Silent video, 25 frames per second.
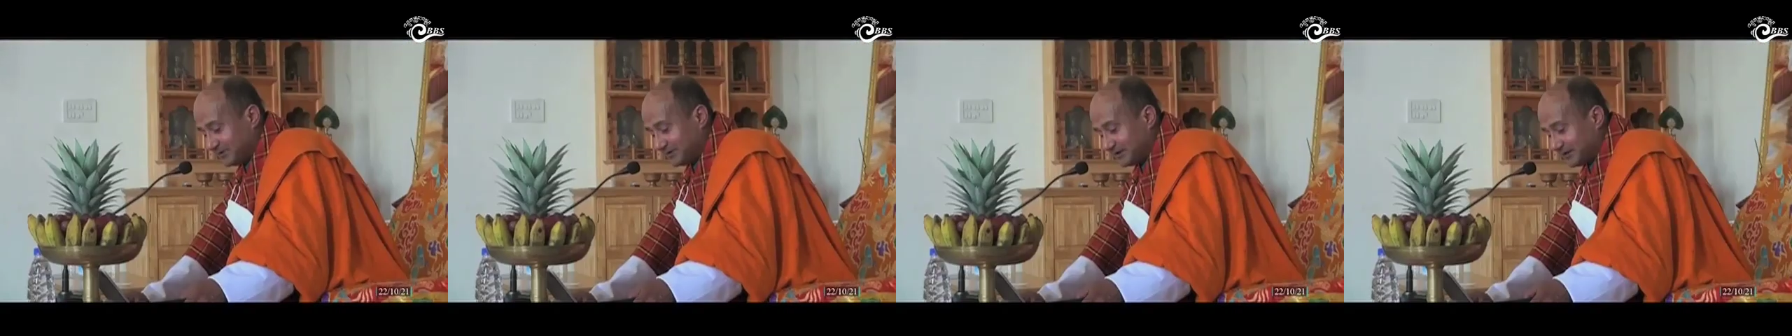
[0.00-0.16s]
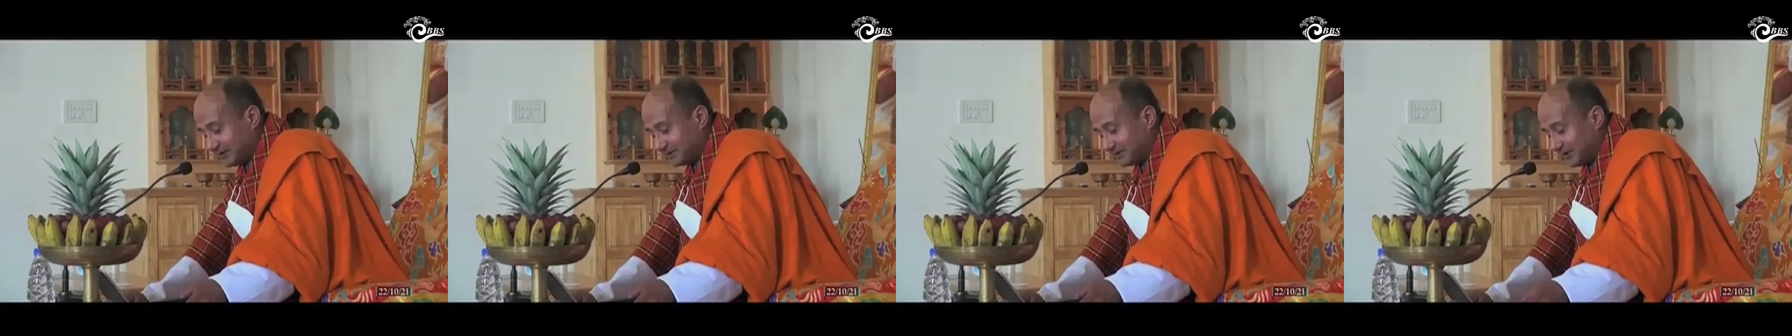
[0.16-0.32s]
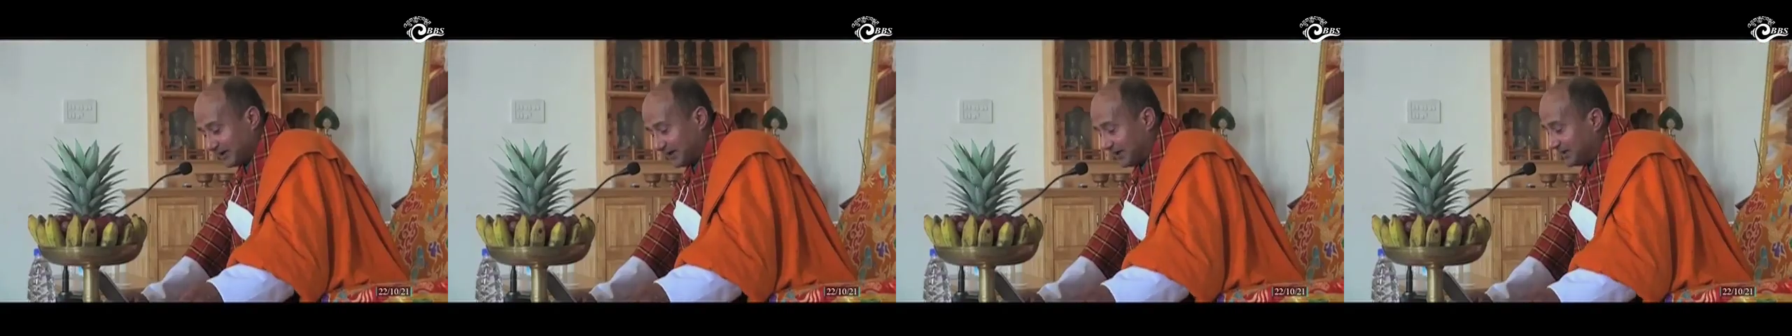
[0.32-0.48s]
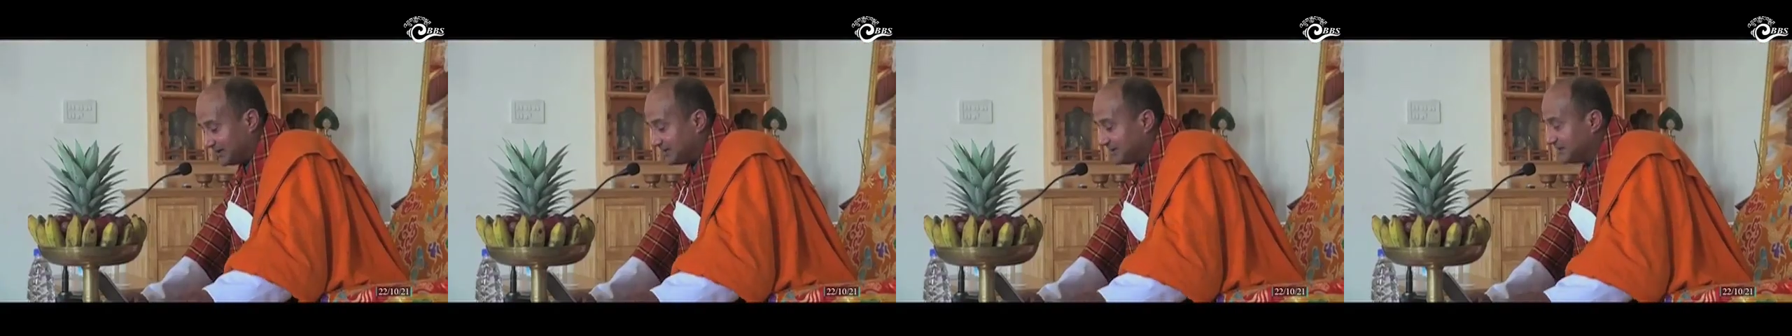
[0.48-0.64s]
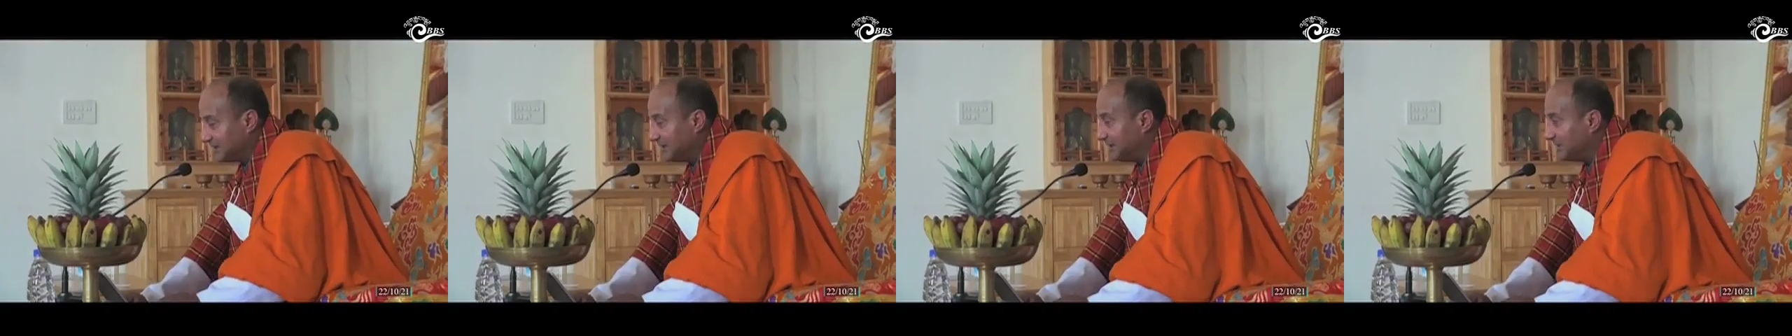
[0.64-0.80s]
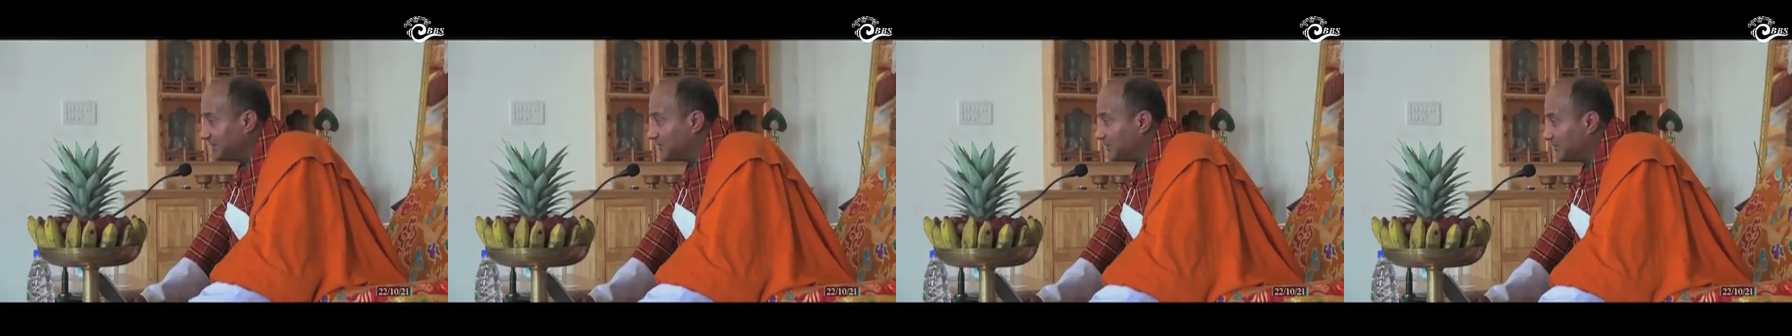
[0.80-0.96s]

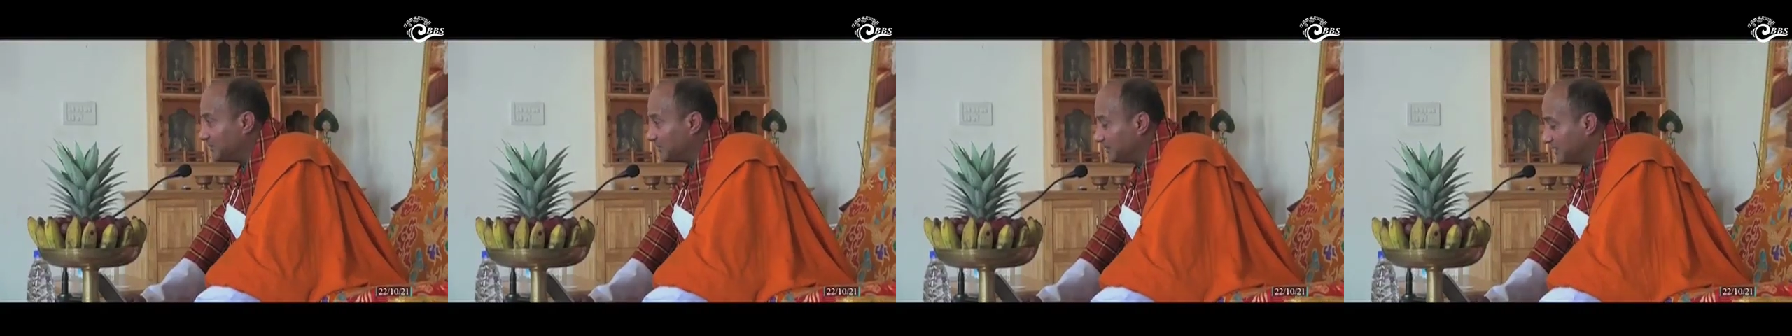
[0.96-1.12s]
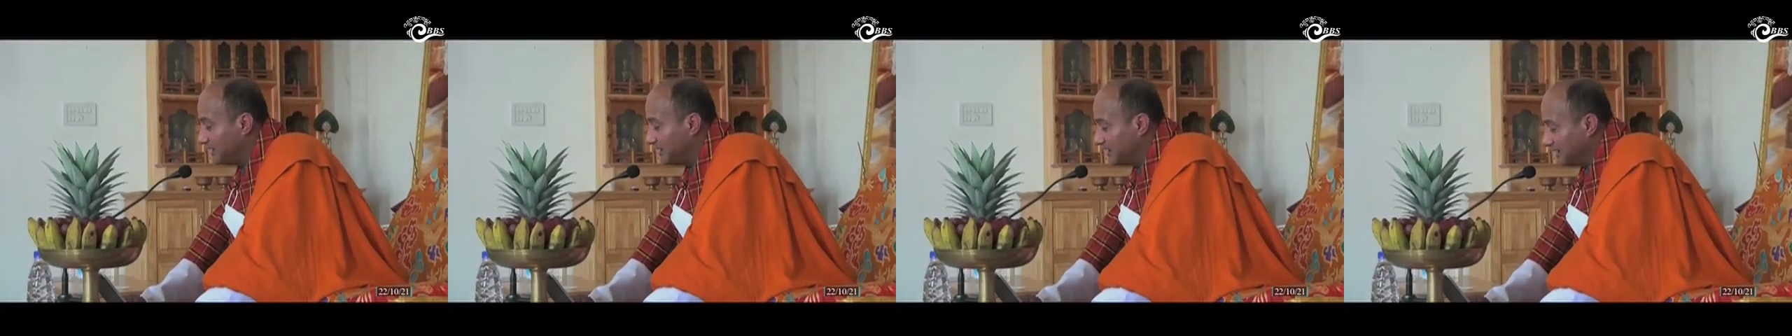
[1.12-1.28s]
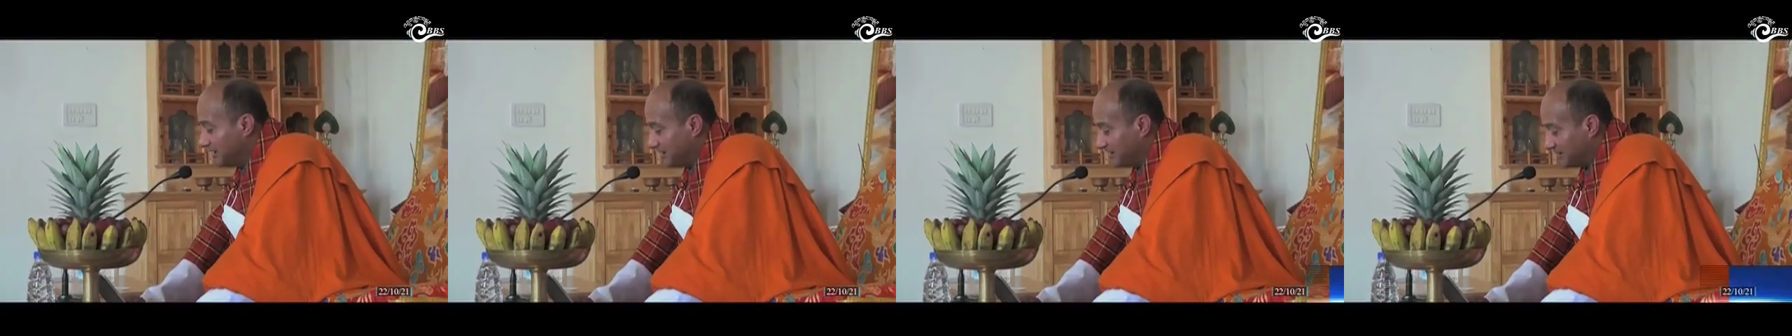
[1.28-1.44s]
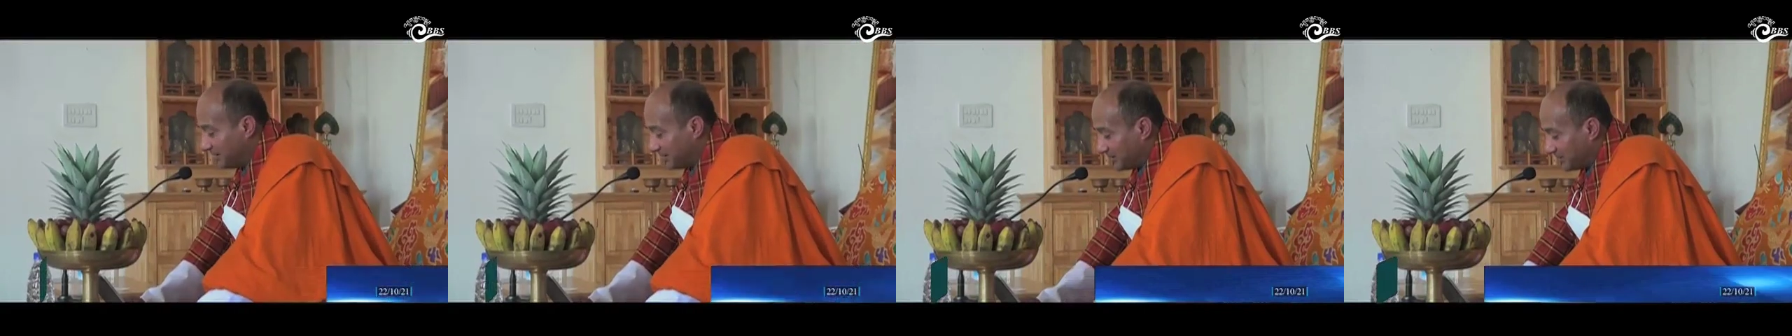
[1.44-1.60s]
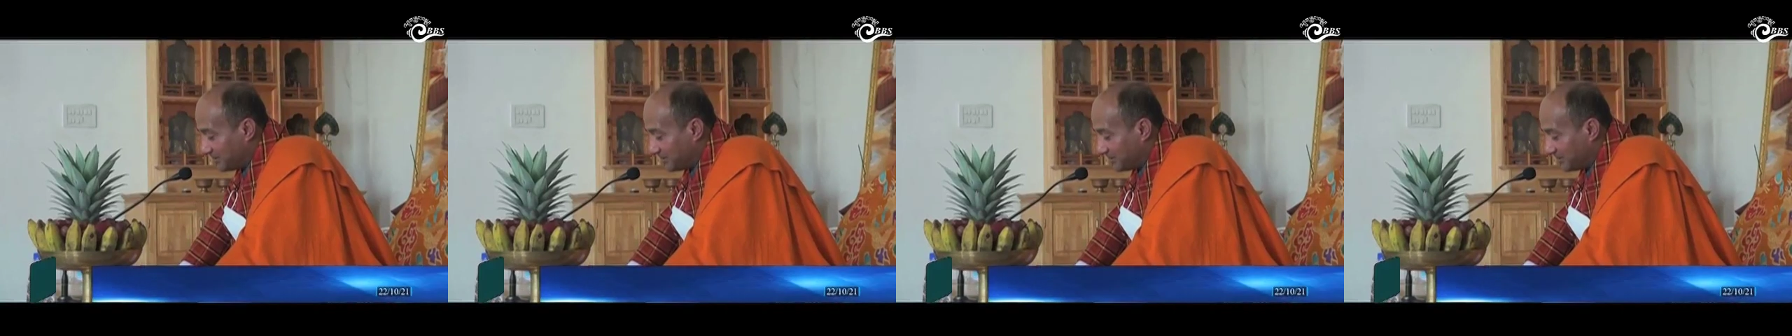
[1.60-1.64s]
The